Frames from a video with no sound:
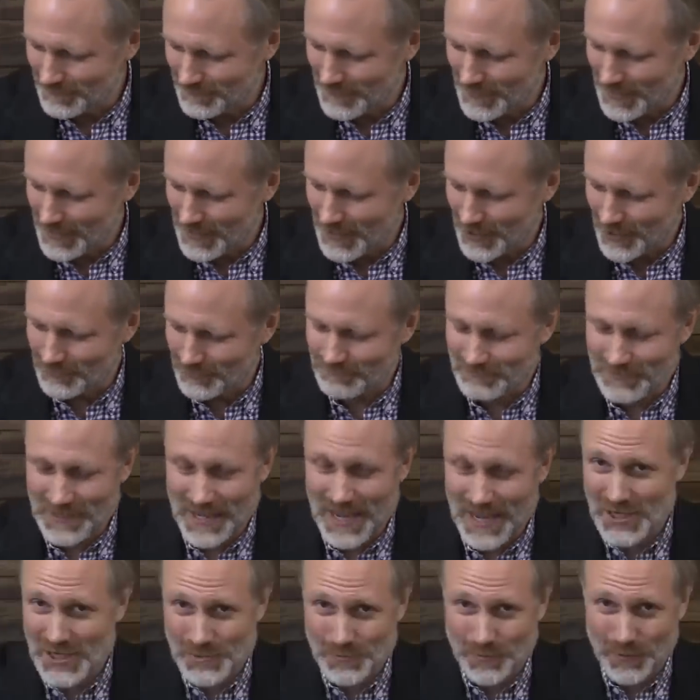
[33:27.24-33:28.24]
you know
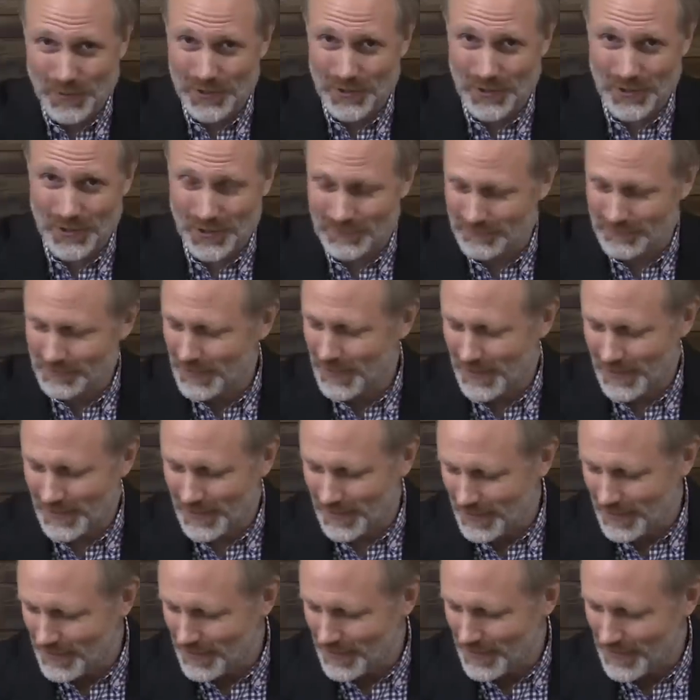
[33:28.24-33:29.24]
cash burner
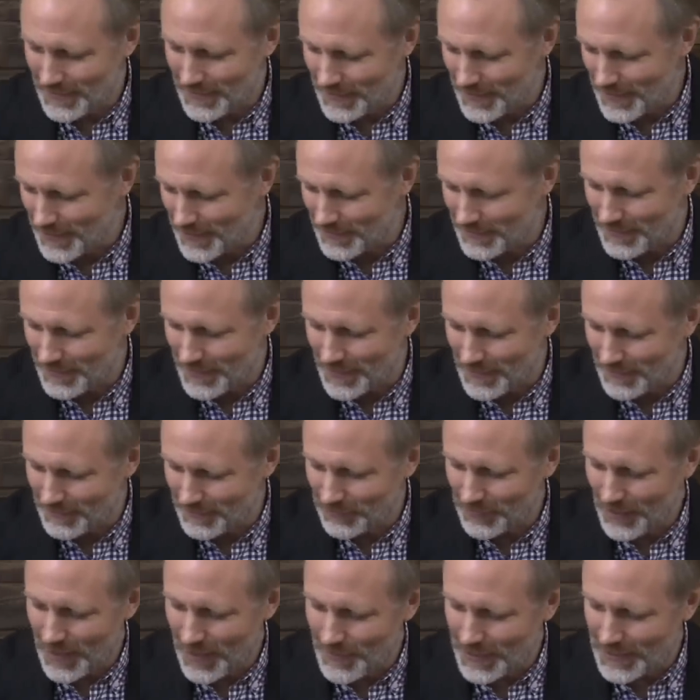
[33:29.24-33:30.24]
uh, and and and
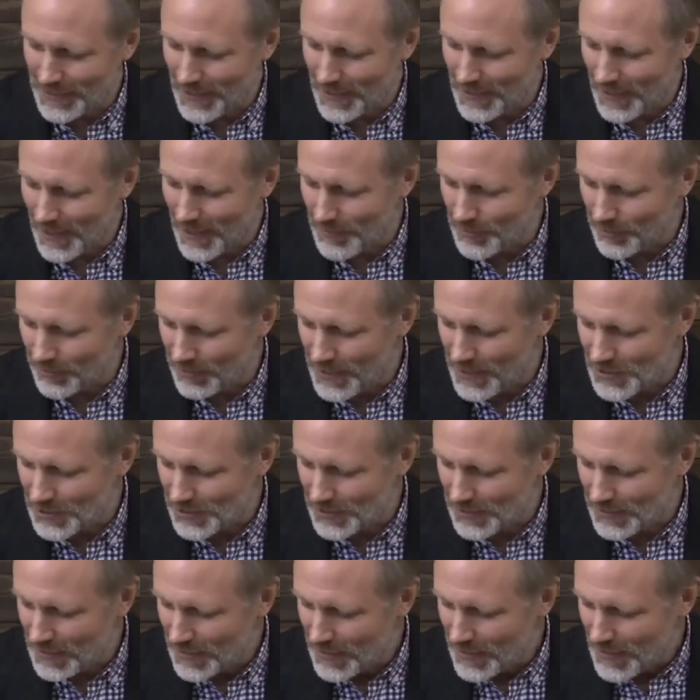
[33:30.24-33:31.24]
fly by night
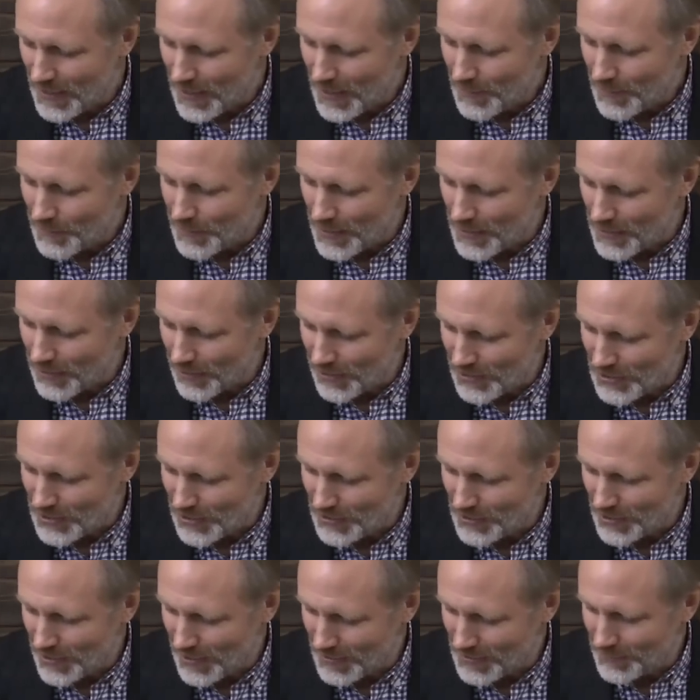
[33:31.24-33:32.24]
operation. But you also
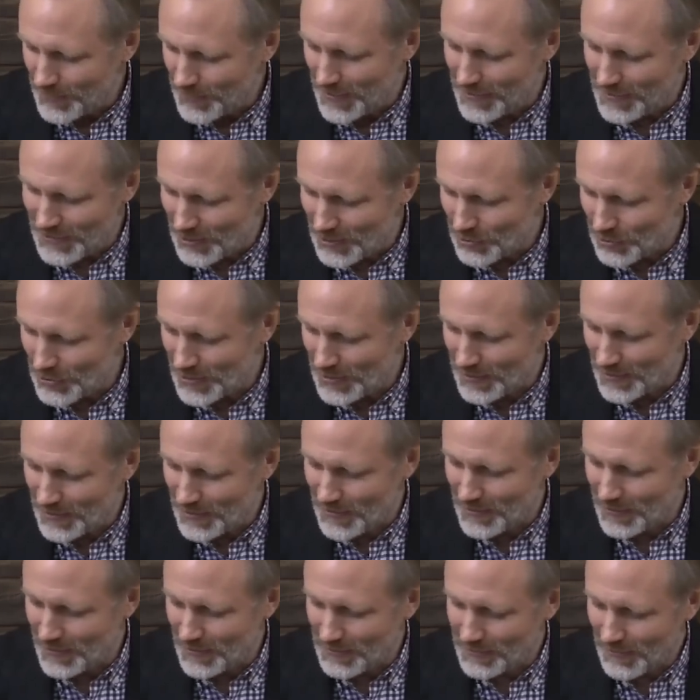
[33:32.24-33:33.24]
talked about this was in
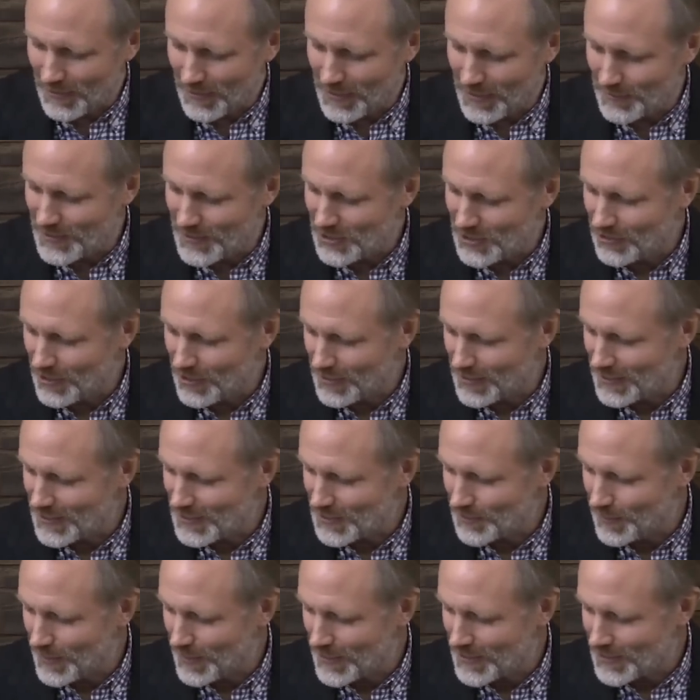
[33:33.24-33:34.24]
the autonomous trucking
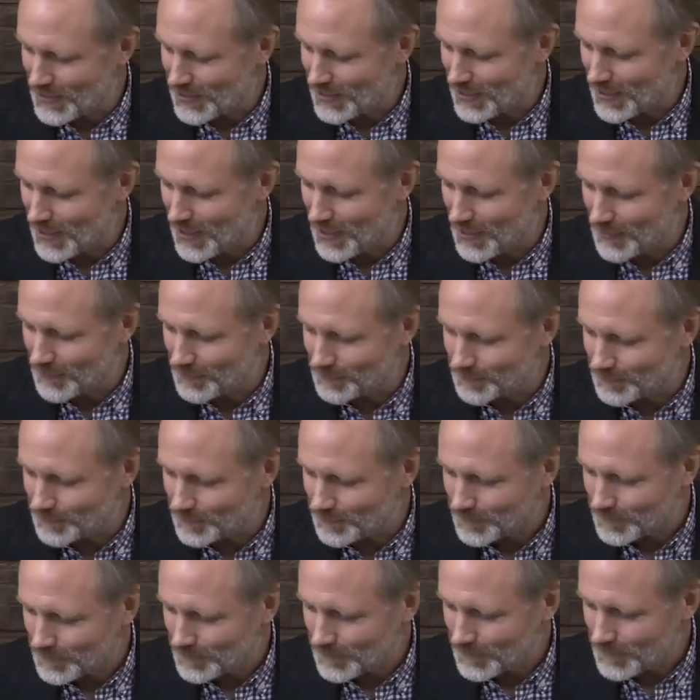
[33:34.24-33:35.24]
space. Um,
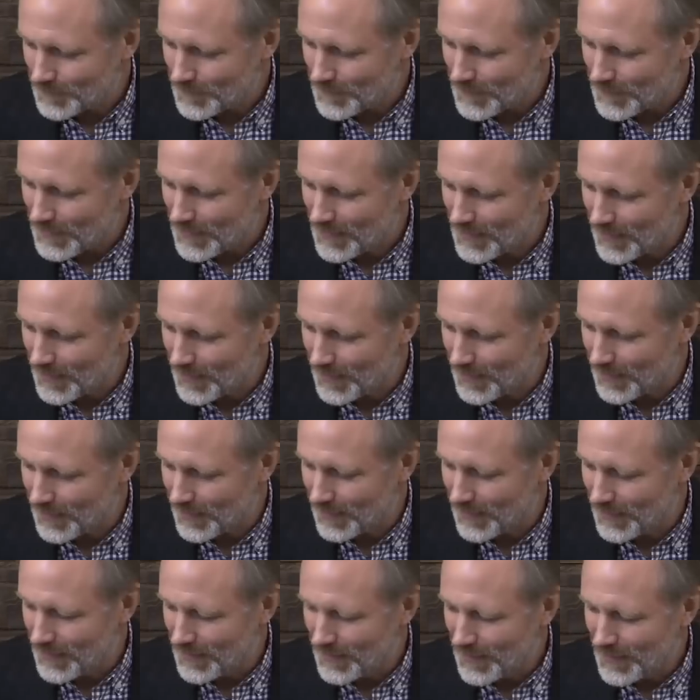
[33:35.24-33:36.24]

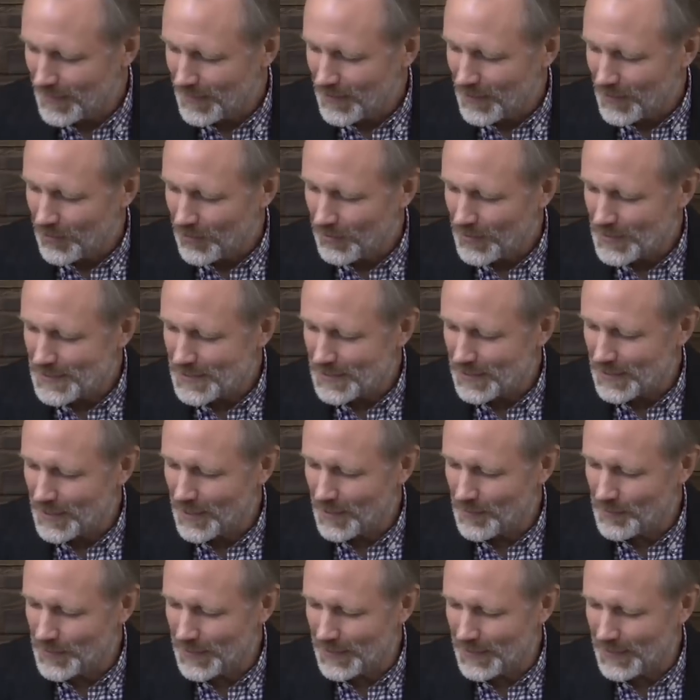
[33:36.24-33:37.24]
uh, what's the
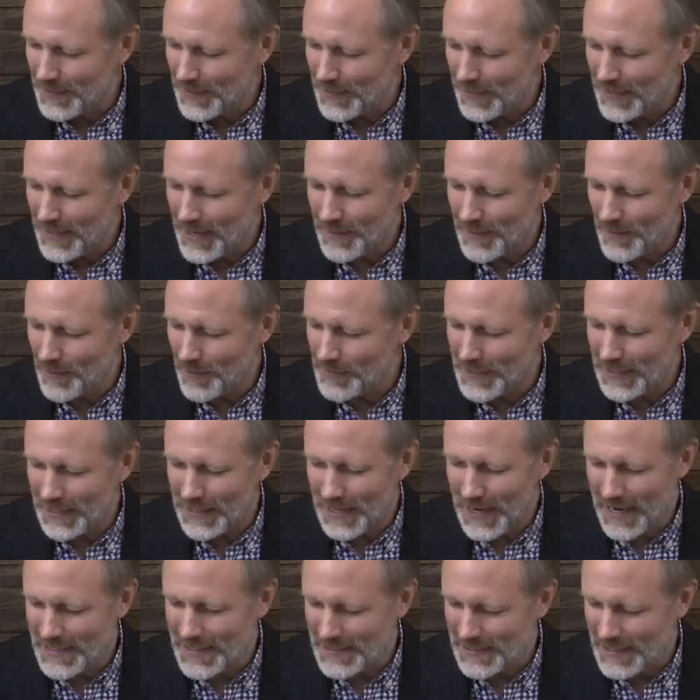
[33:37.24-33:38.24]
company? I can't remember the
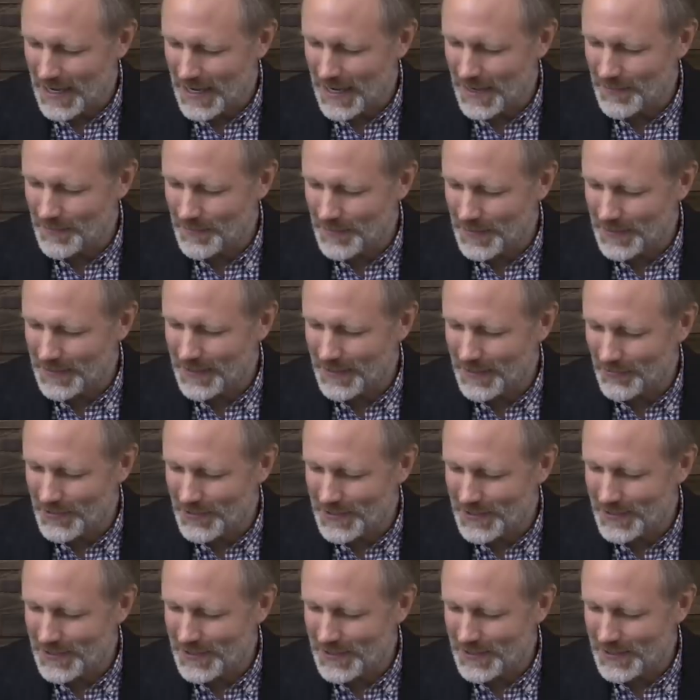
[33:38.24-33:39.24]
guy's name, but there
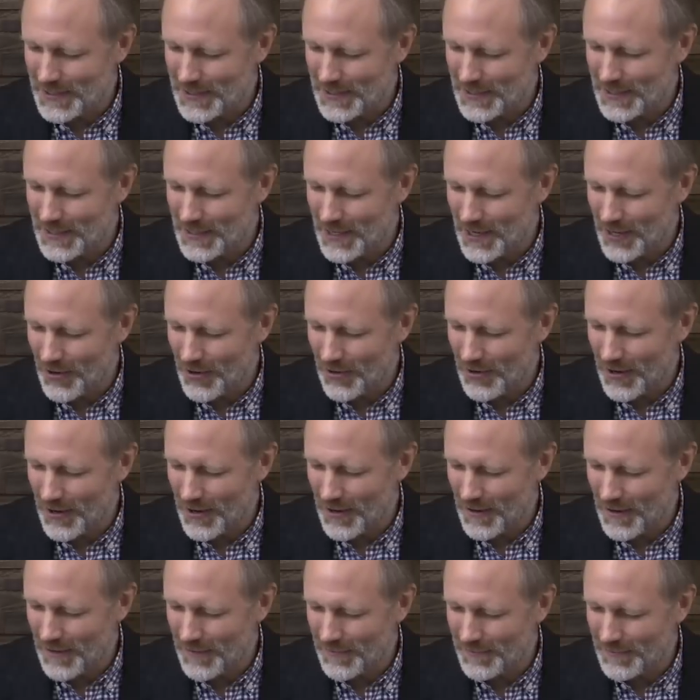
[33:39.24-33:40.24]
was the CEO
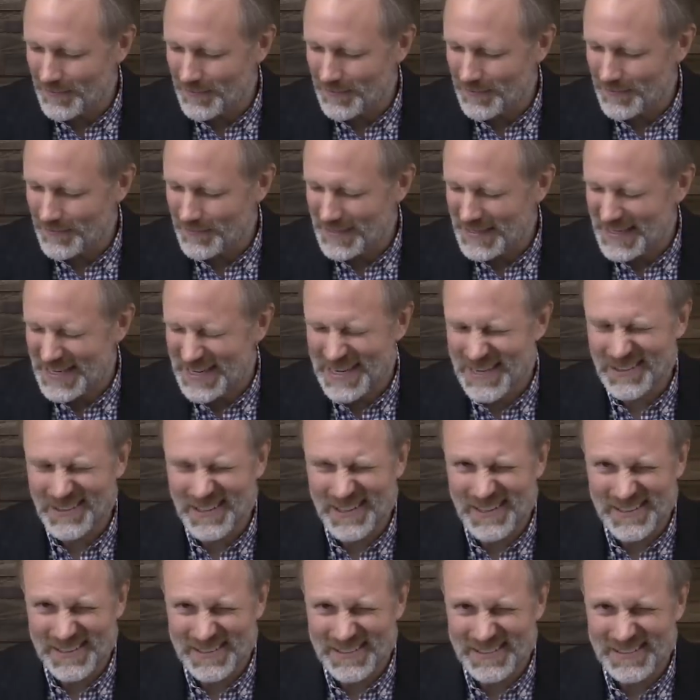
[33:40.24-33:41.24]
of
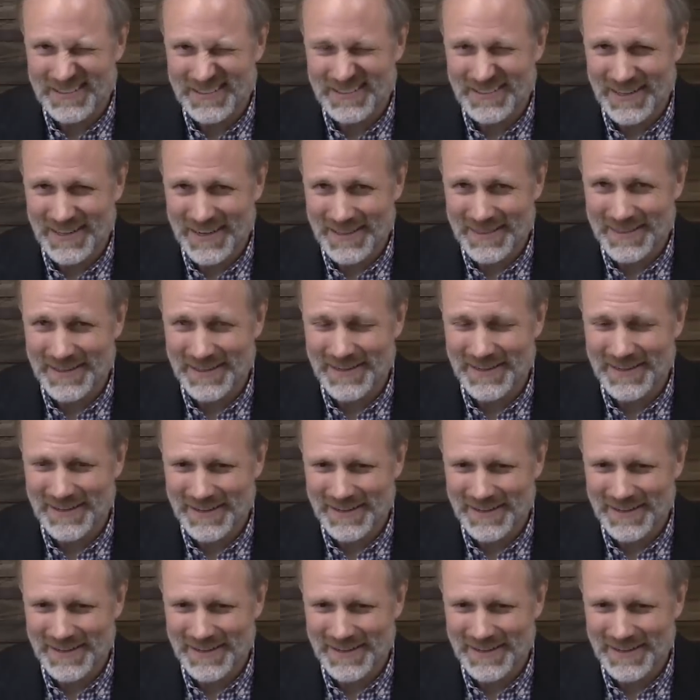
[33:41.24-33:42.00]
Nikola, I think. Yeah,